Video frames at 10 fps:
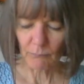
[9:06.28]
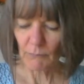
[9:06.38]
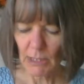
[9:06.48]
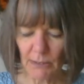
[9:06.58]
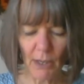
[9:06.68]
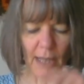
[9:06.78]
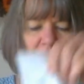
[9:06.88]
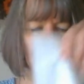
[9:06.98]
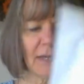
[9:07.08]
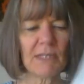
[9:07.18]
So I
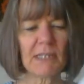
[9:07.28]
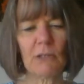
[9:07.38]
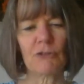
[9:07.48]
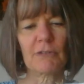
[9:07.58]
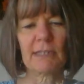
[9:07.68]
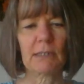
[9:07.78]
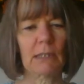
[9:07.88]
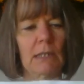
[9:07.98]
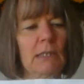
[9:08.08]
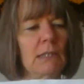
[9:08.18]
thought that was
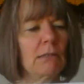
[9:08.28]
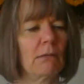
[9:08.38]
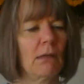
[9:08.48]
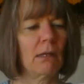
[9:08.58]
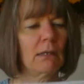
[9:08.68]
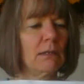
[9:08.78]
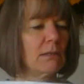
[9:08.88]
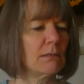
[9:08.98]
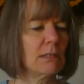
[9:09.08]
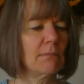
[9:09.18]
interesting.
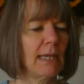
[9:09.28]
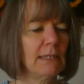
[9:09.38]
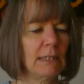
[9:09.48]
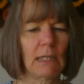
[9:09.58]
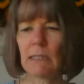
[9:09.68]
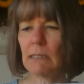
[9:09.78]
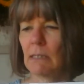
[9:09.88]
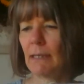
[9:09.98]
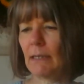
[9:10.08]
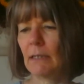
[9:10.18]
Some ideas
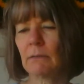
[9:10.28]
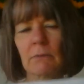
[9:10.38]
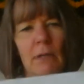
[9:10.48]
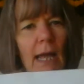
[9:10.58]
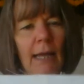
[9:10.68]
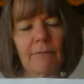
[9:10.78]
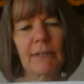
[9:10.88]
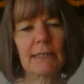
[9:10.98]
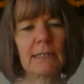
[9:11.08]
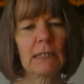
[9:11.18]
there,
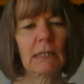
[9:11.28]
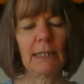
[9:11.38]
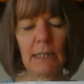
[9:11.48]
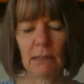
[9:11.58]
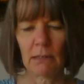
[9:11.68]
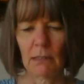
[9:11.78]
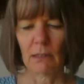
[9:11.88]
obviously.